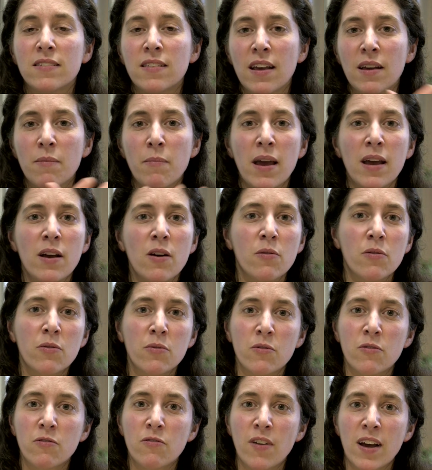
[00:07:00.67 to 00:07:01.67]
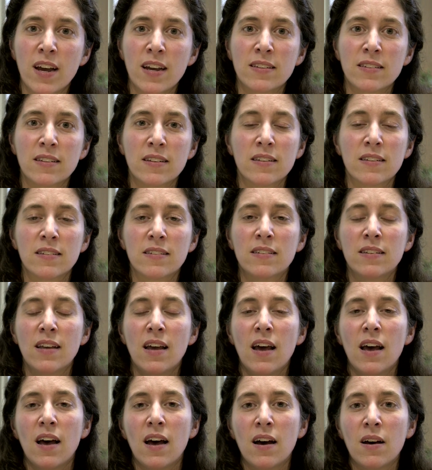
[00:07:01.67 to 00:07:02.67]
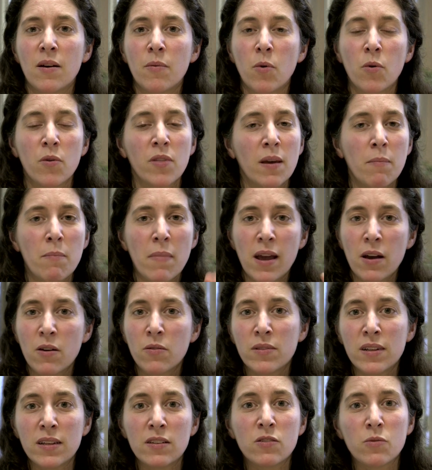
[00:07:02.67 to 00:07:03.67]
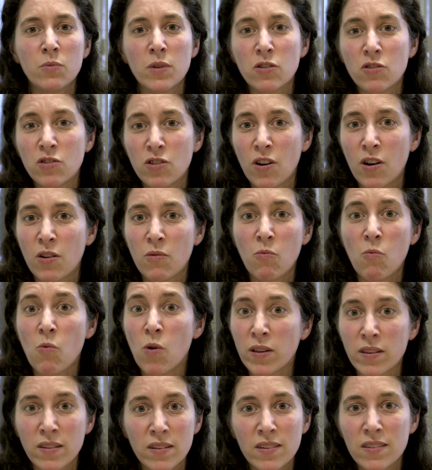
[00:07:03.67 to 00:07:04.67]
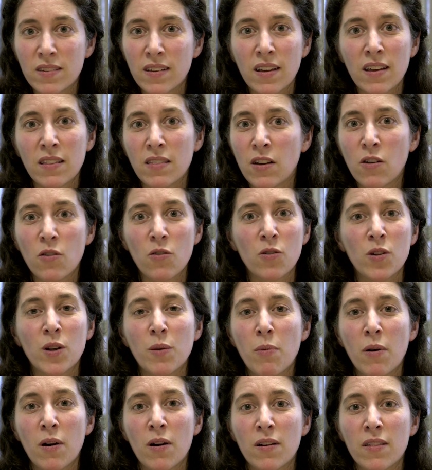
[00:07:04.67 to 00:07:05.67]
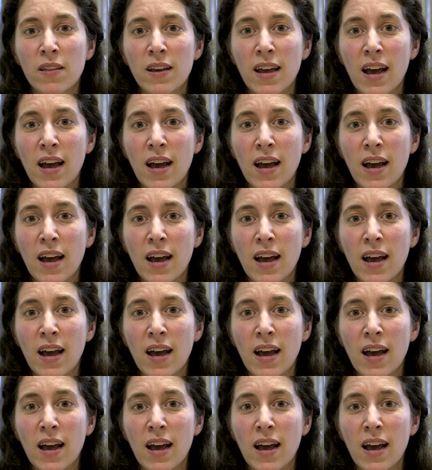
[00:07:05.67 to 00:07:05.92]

They may go through phases, or they may only switch on once in the early part of the